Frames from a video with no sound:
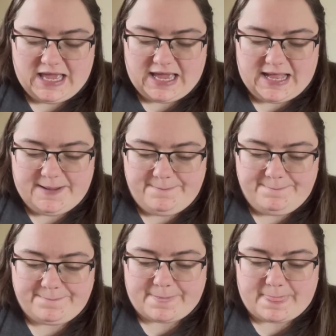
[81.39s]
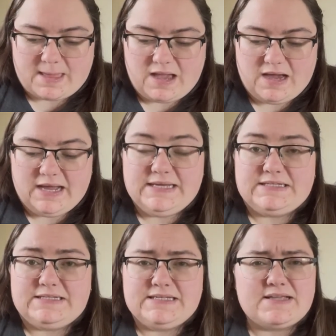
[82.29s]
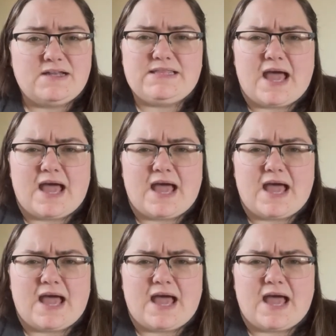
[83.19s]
I decided